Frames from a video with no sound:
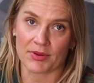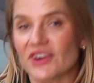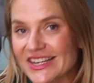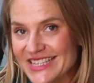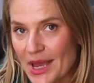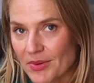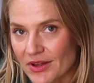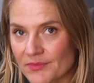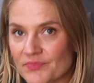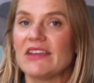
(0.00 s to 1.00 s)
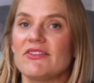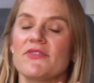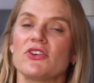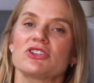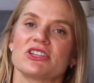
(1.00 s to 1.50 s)
For example, even
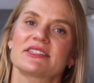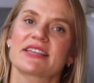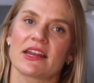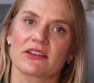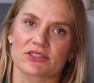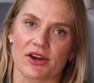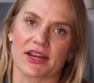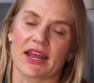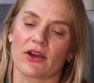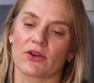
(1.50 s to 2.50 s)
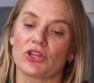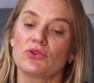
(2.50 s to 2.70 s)
if you're just getting started out,